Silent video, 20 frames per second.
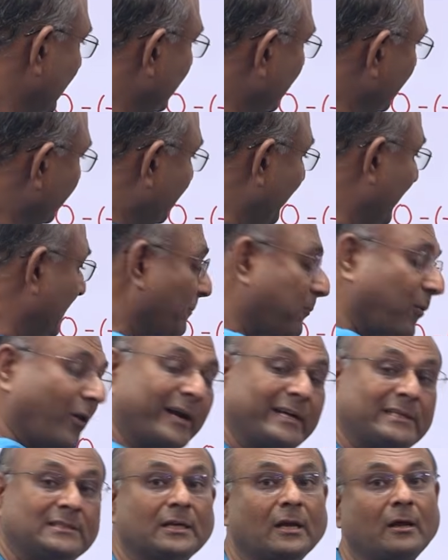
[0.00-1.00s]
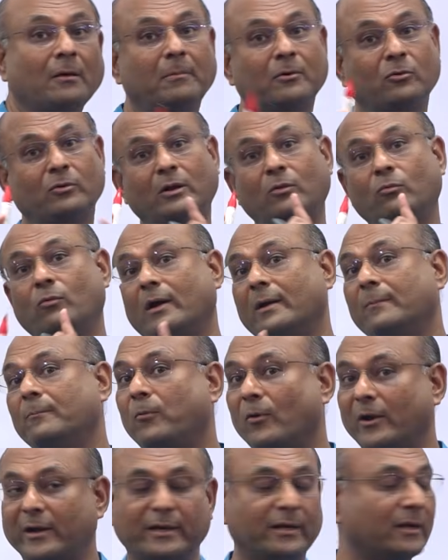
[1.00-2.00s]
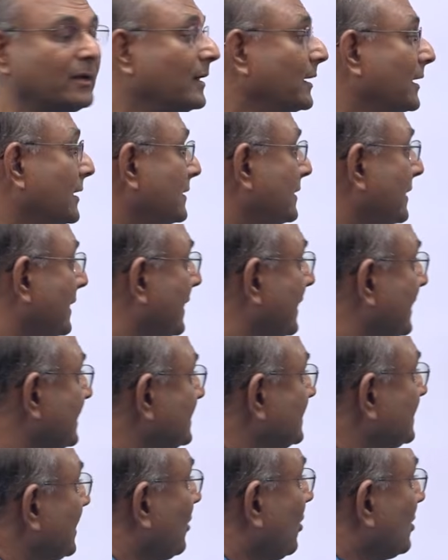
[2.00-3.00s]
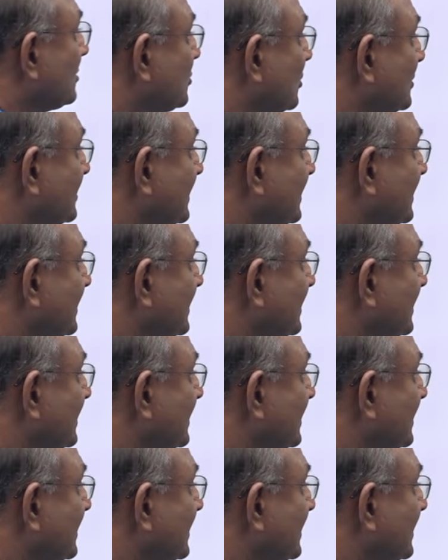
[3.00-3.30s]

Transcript: different points, but only one point. The rest are also